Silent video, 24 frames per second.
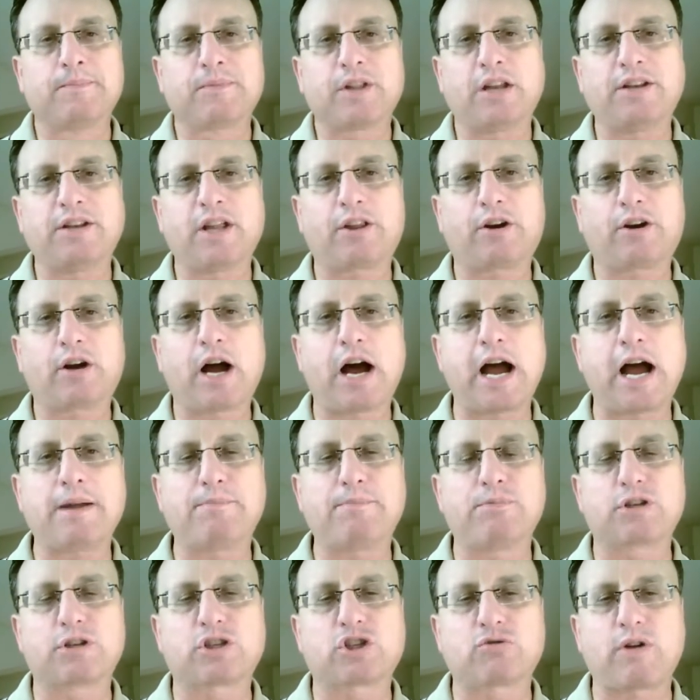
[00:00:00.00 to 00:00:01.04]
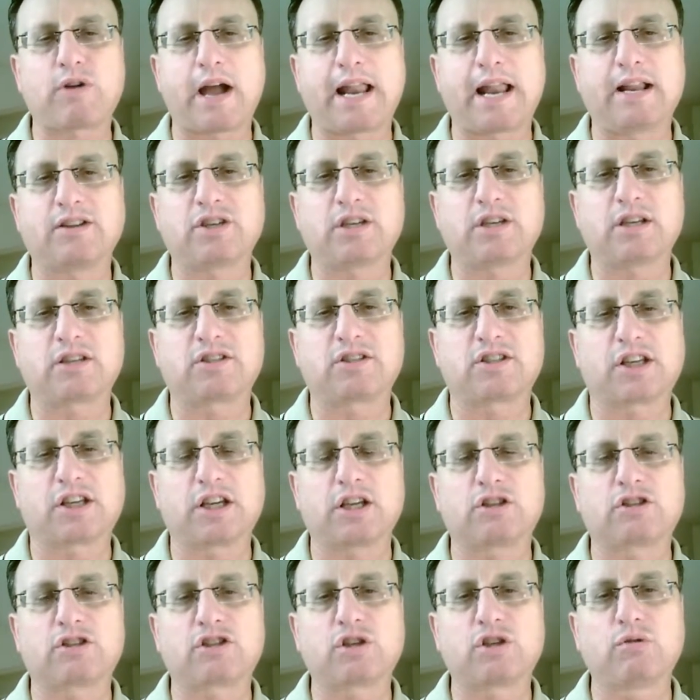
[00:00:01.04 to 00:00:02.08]
Another hybrid strategy is to
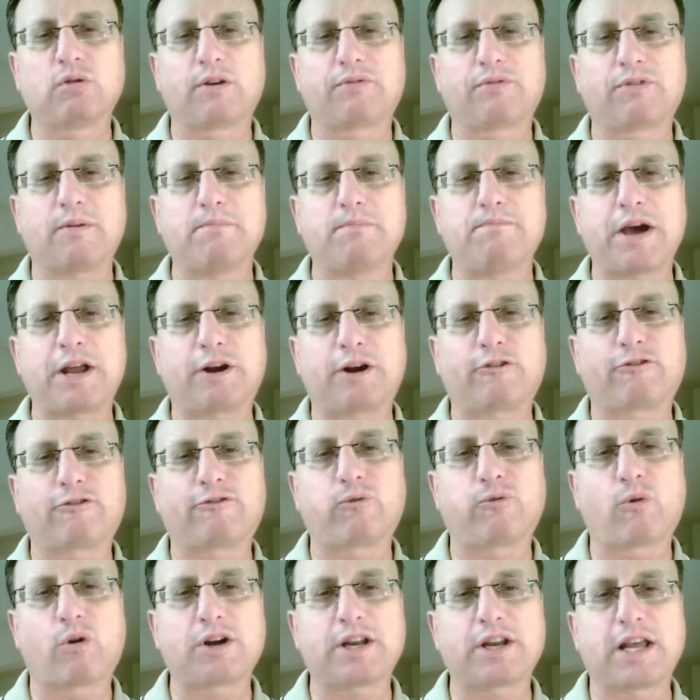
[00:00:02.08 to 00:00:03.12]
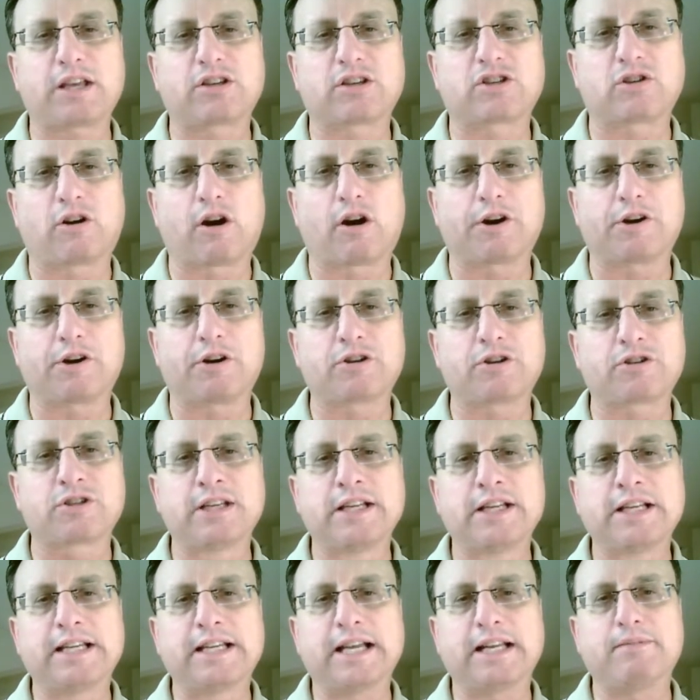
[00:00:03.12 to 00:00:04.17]
get 2 of the better 4-day starters
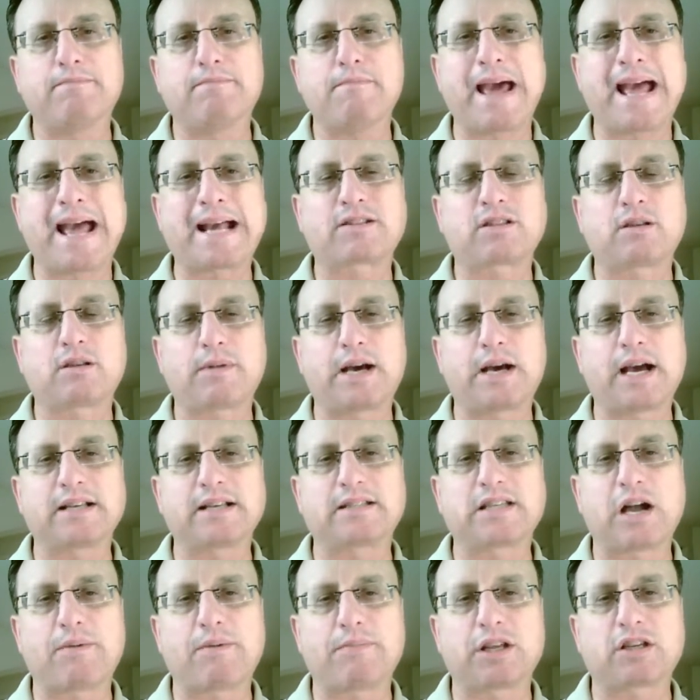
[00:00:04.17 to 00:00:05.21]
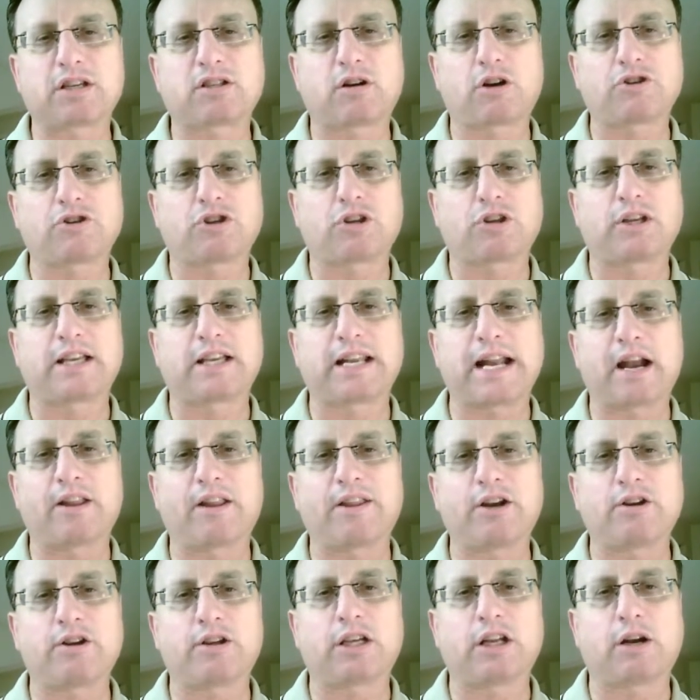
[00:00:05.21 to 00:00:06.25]
and maximize how many starts you can get out of
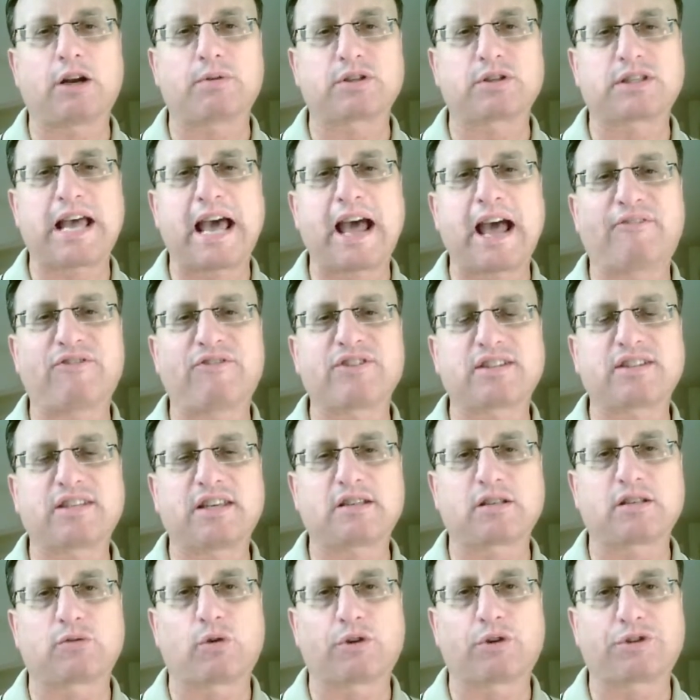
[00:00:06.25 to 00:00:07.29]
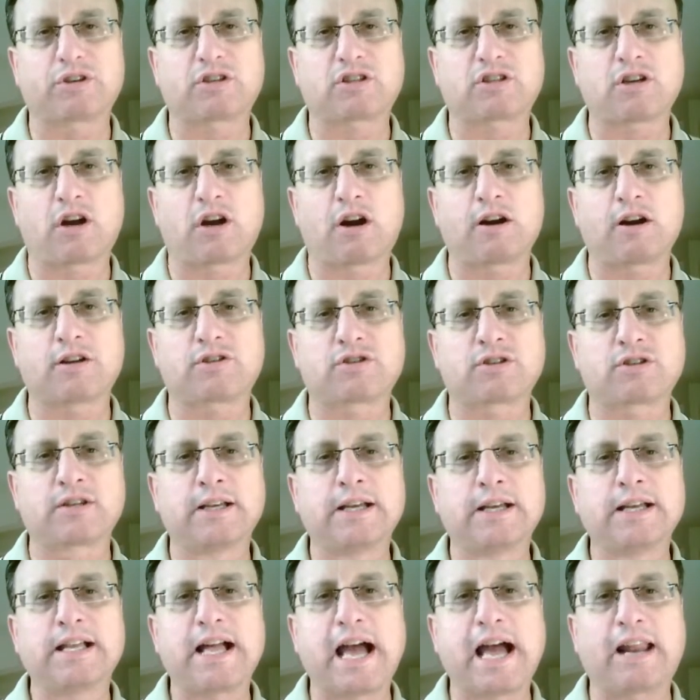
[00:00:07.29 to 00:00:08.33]
there. You get almost half a season worth of starts
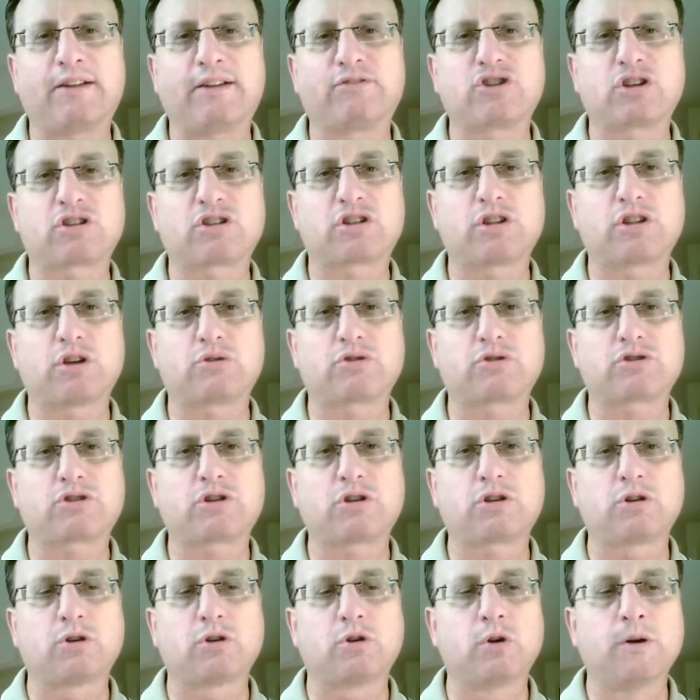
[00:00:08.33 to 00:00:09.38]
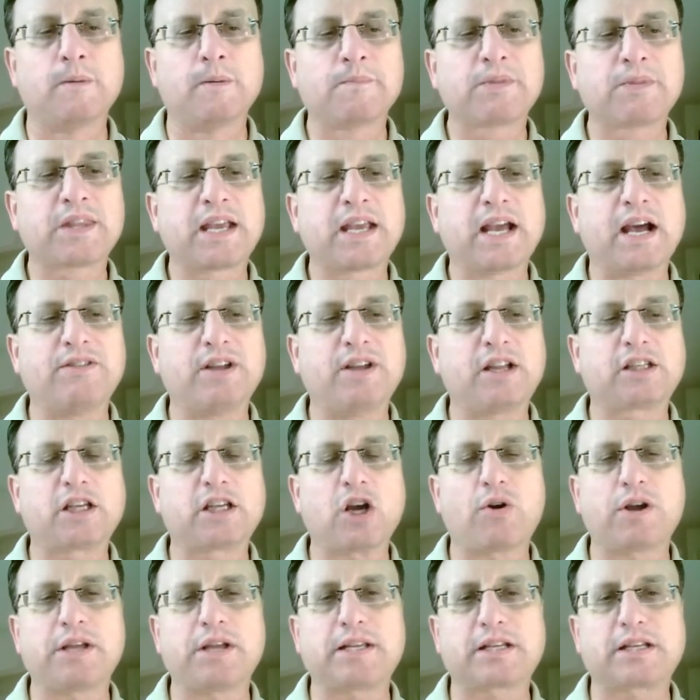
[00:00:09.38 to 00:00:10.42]
out of just those 2, and then
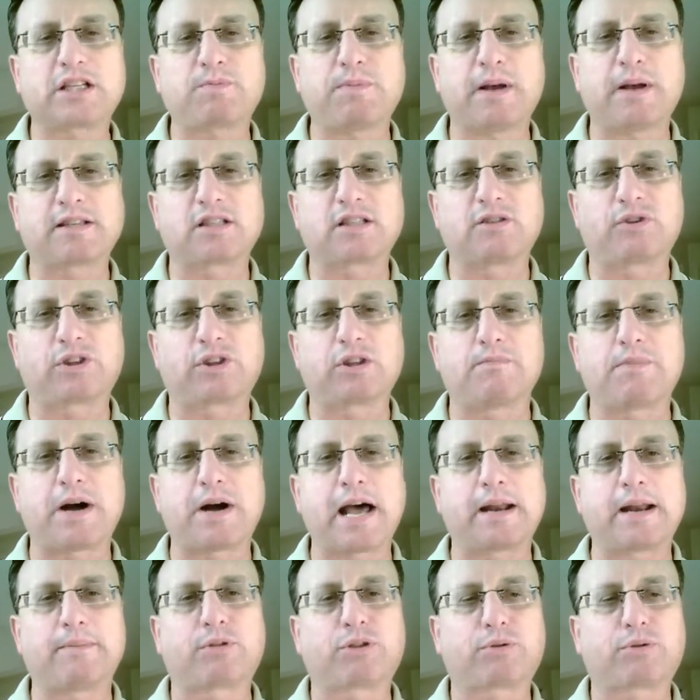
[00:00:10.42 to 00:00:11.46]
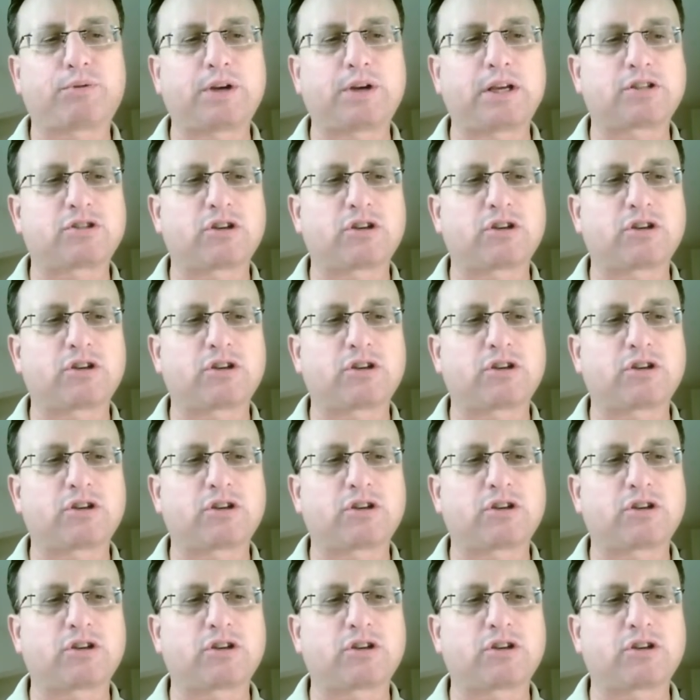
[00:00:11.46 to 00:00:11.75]
go inexpensive with the bottom 3.